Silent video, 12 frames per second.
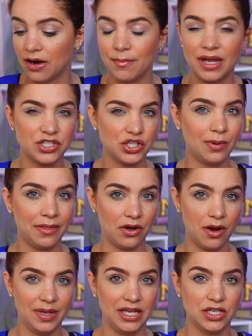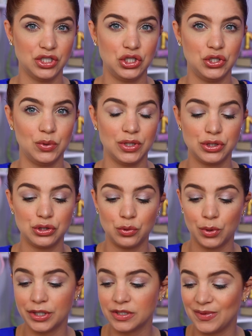I'm not sure when they're coming to
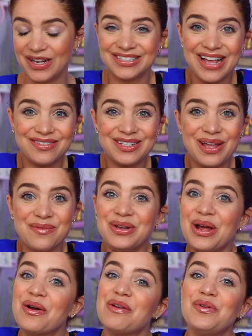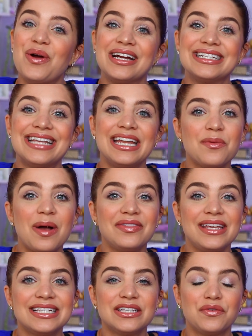stores, you guys will have to let me know if you are excited about
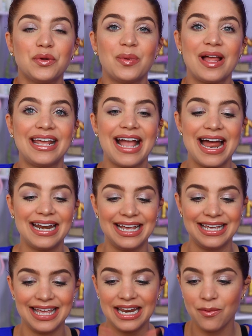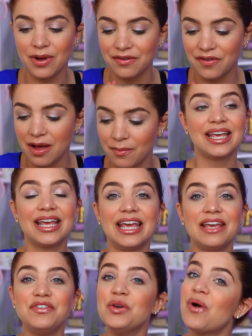these, if you're planning on getting one of them.
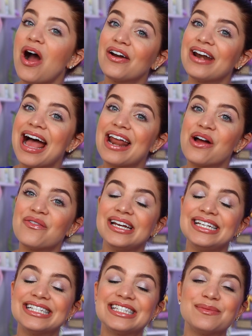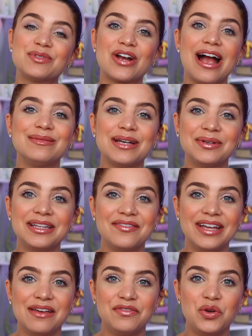If you are not already subscribed, I would love
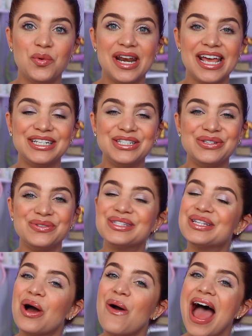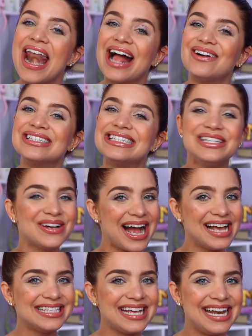it if you would do so, and I'll see you
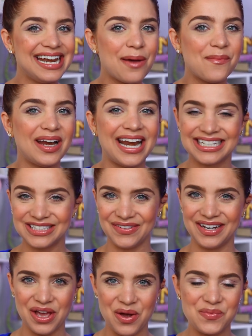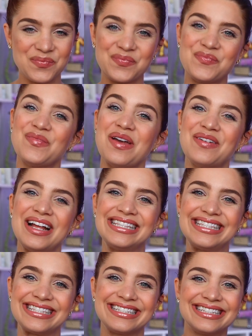guys in my next video. Bye, friends.